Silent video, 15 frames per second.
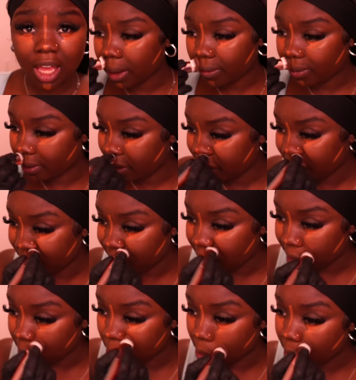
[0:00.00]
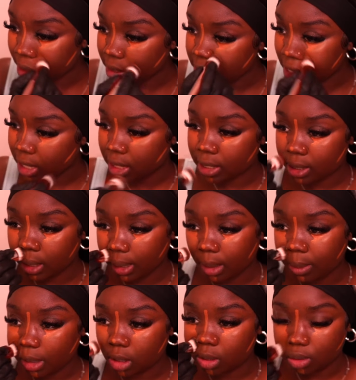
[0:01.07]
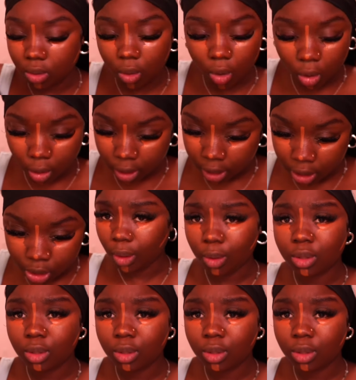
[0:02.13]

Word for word: If you feel like you go outside and it's a little bit too orange,